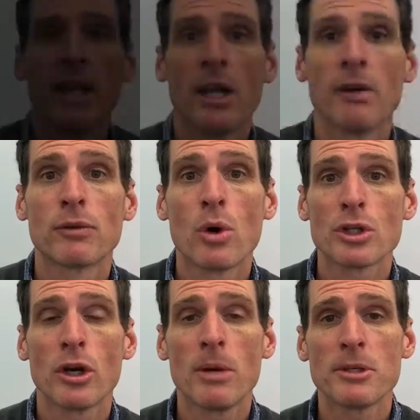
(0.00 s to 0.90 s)
Now, of
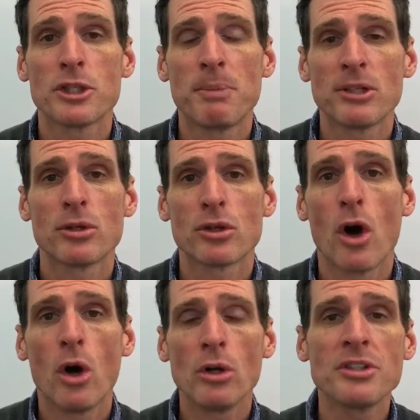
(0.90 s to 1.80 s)
course, Herbert Spencer's
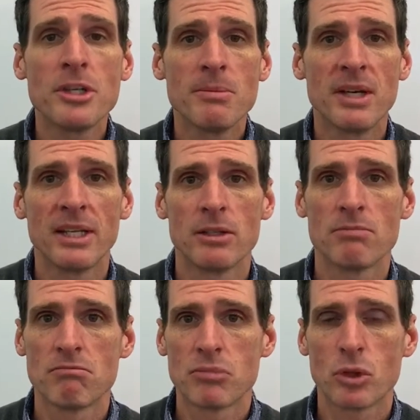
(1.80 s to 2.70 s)
ultimate
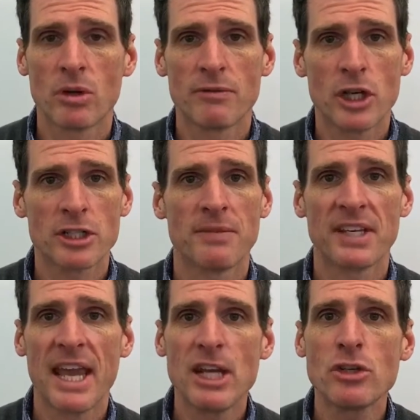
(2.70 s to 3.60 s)
sort of
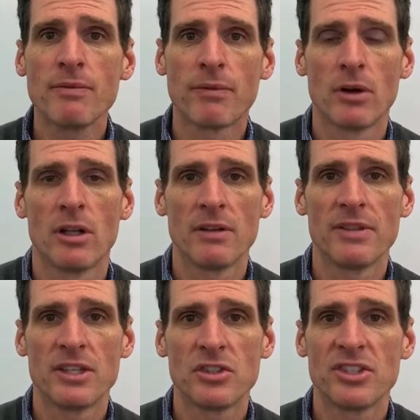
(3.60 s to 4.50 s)
justification for all
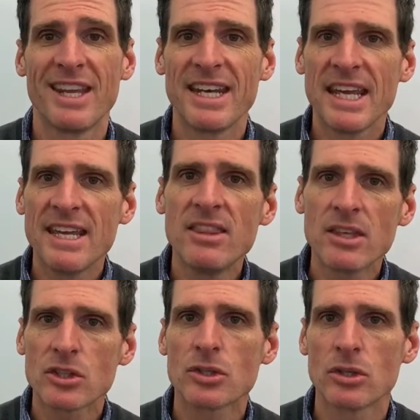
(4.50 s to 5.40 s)
of this is that in
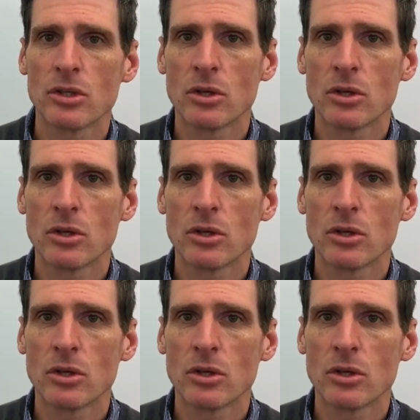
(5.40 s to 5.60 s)
this